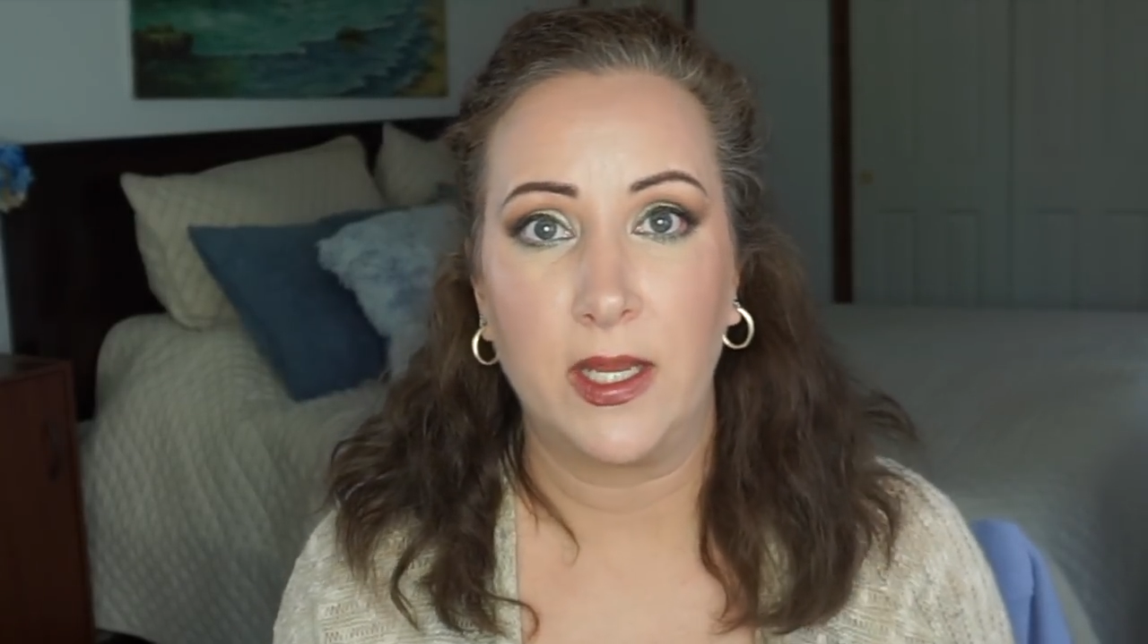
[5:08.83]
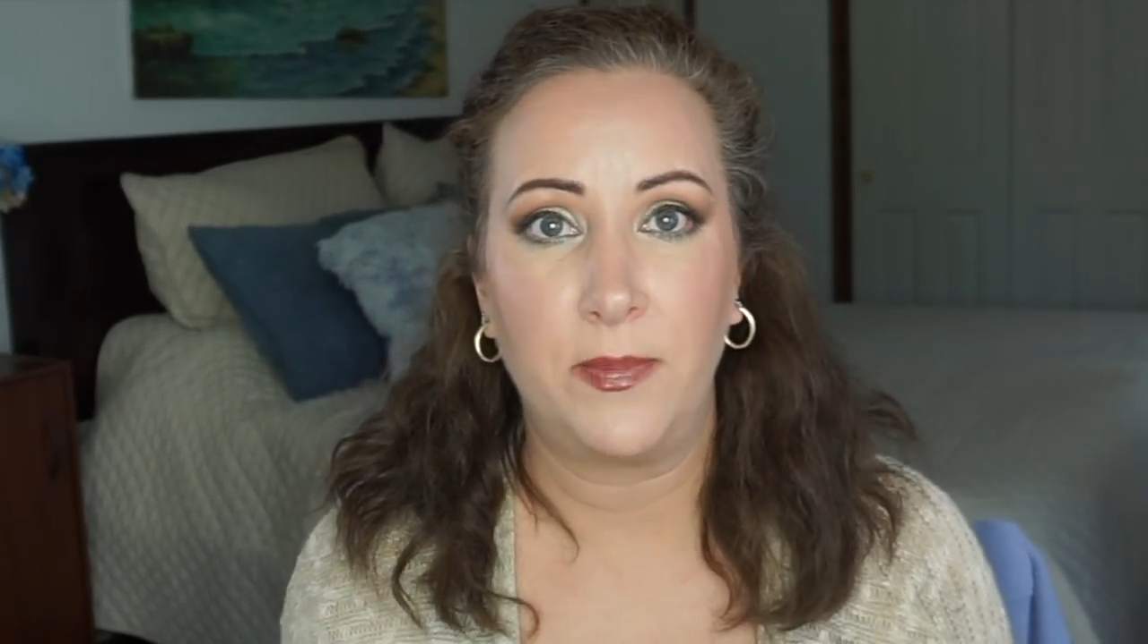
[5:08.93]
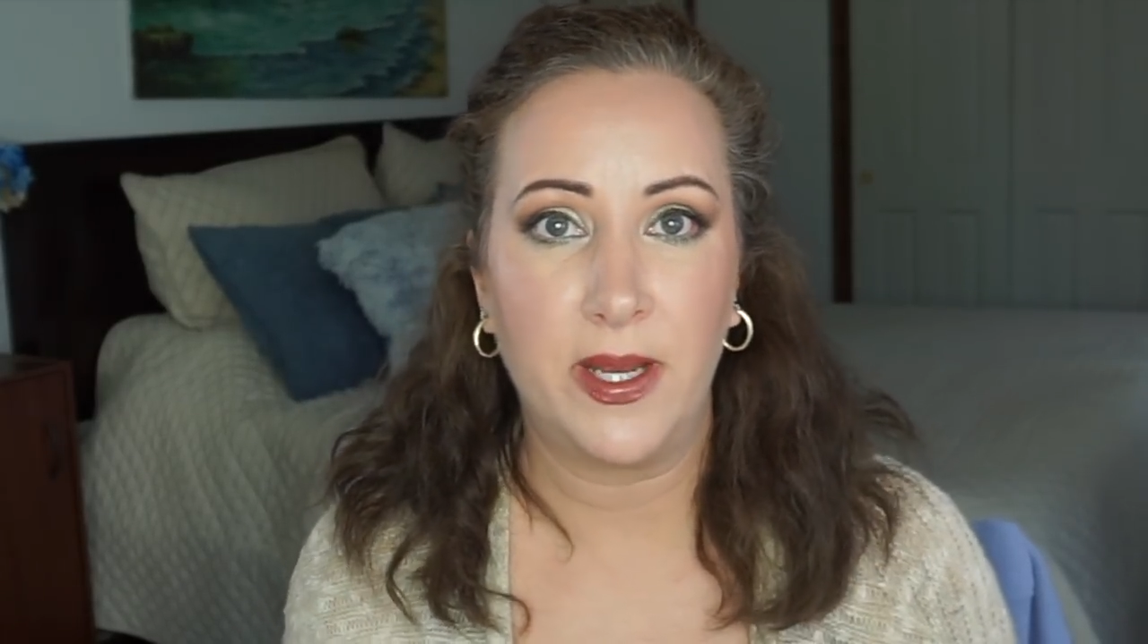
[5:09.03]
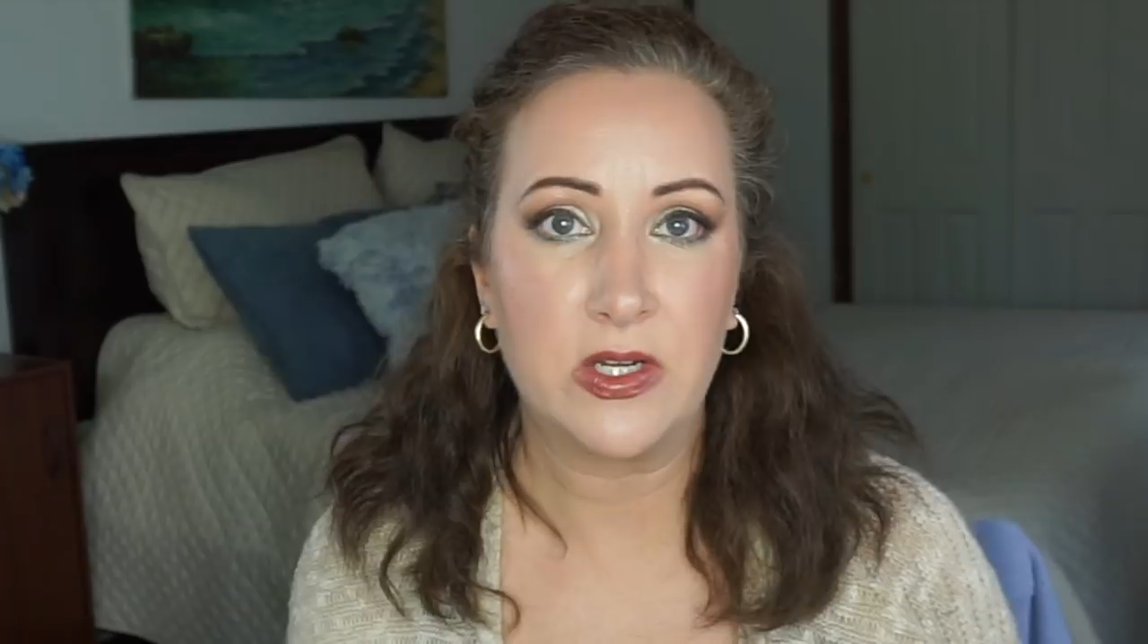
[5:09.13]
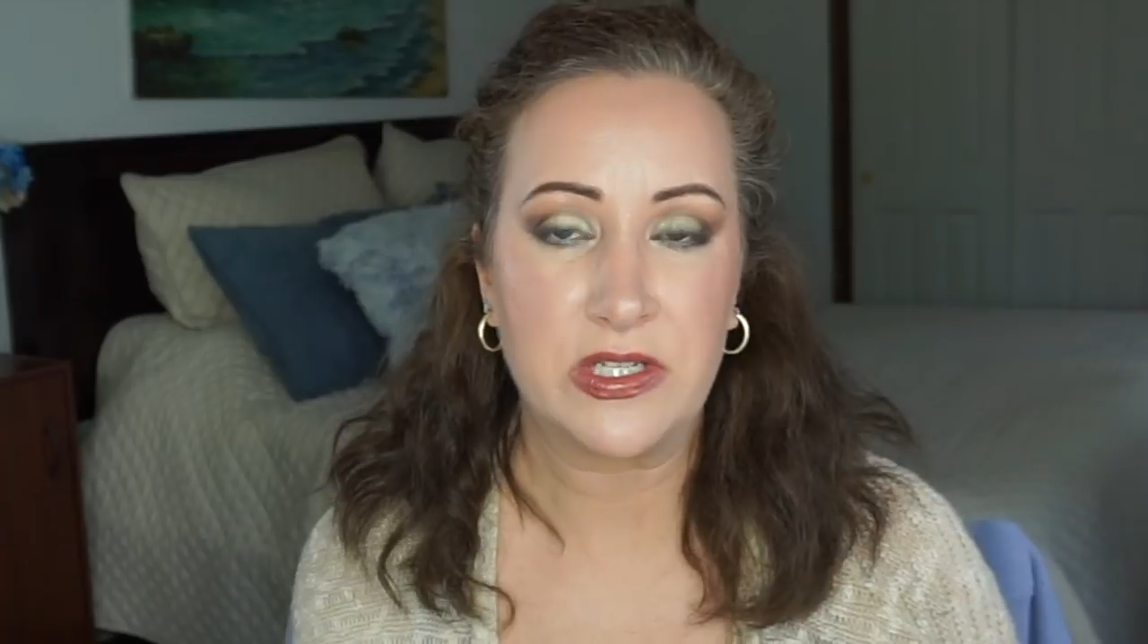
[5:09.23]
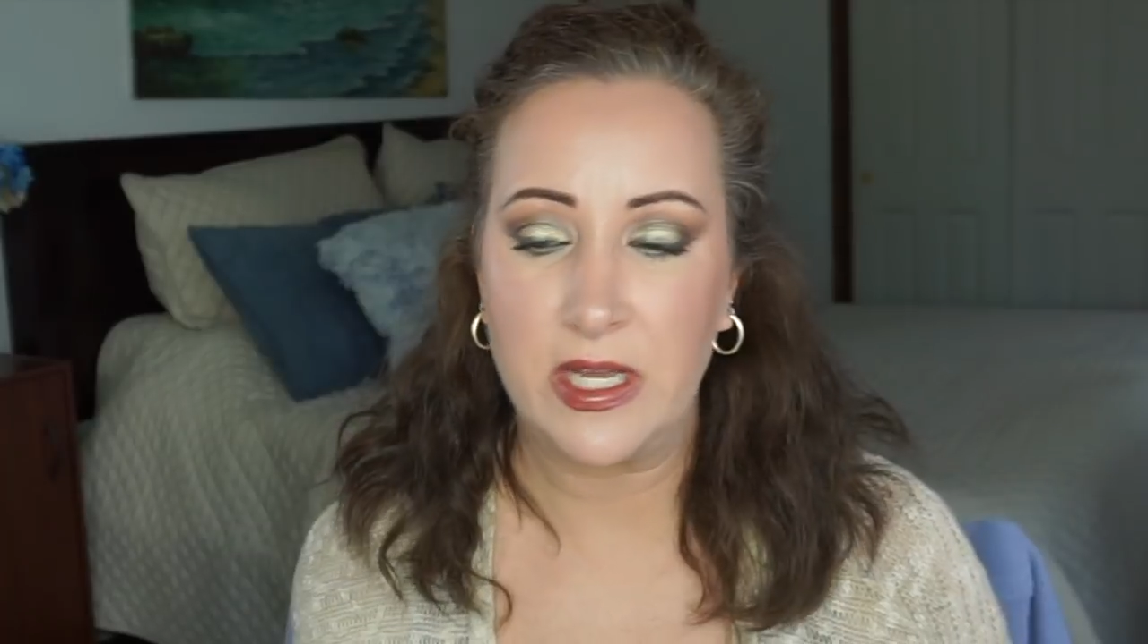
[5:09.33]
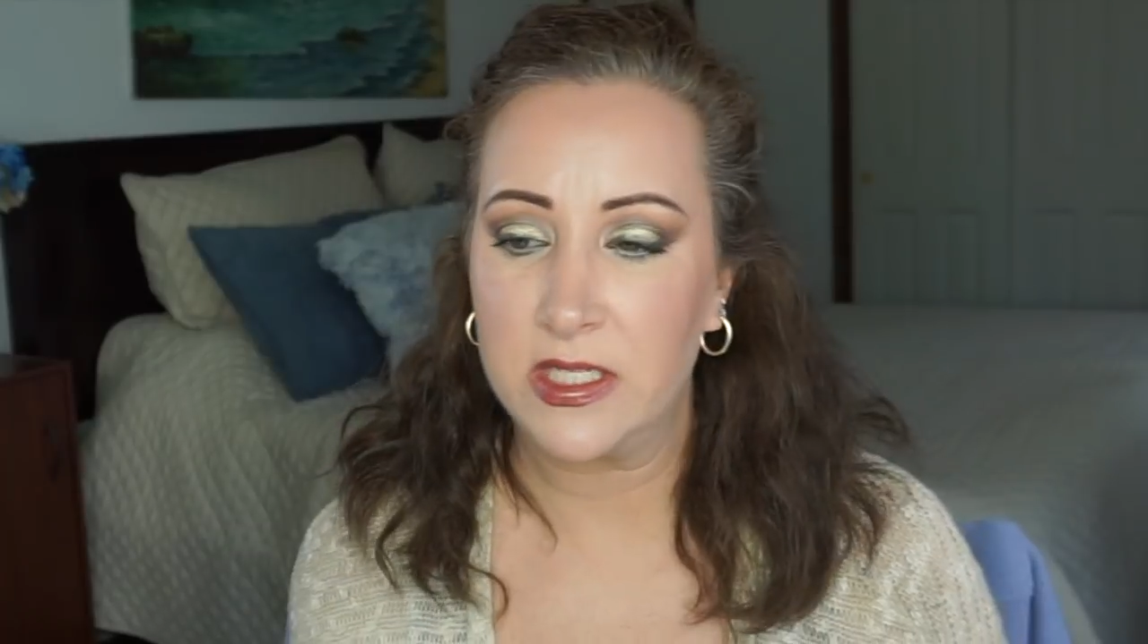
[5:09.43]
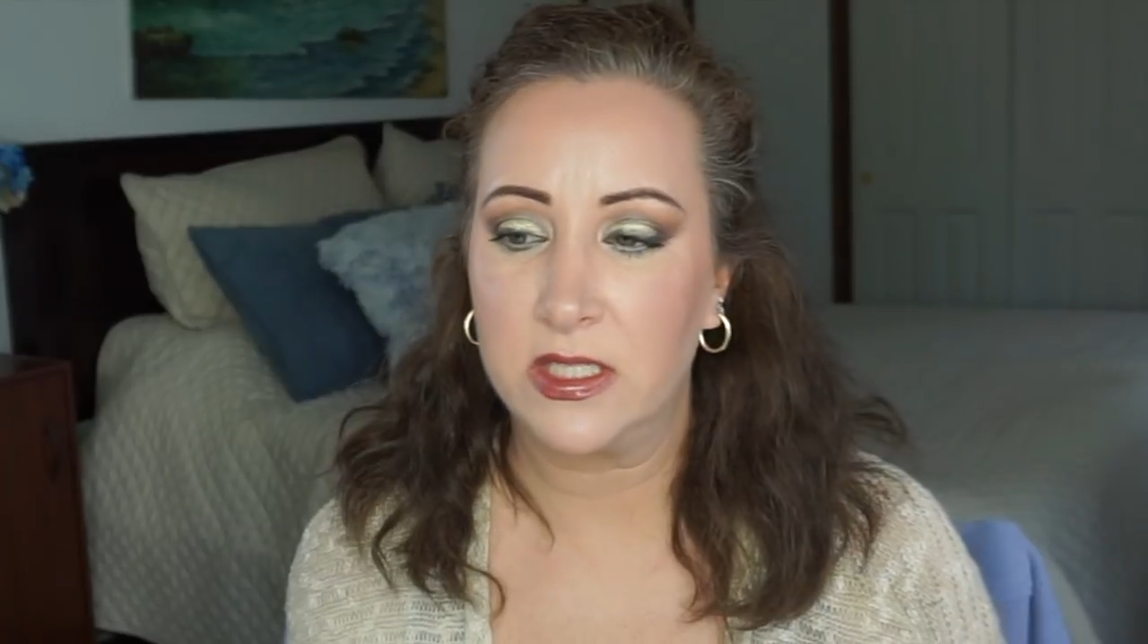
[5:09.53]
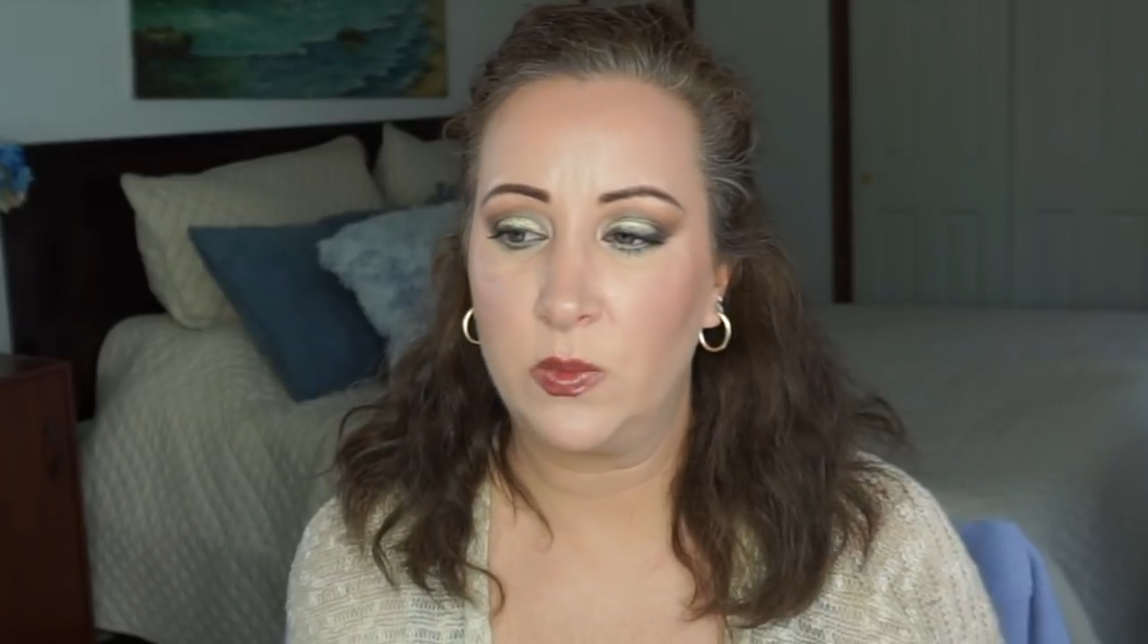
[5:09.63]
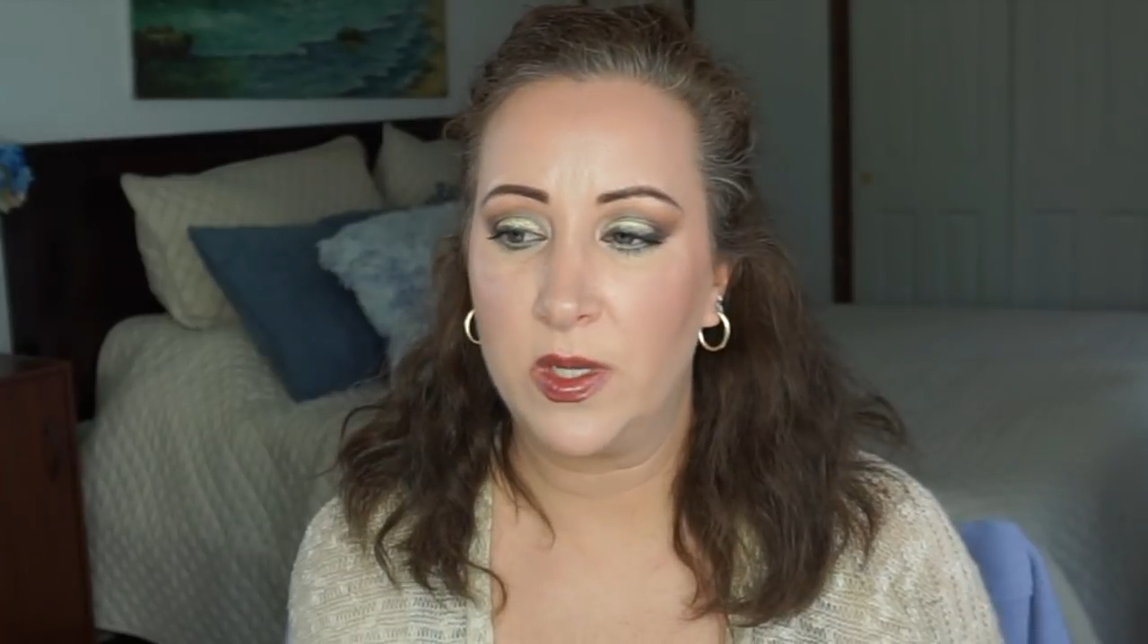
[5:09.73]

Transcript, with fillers: It pairs nicely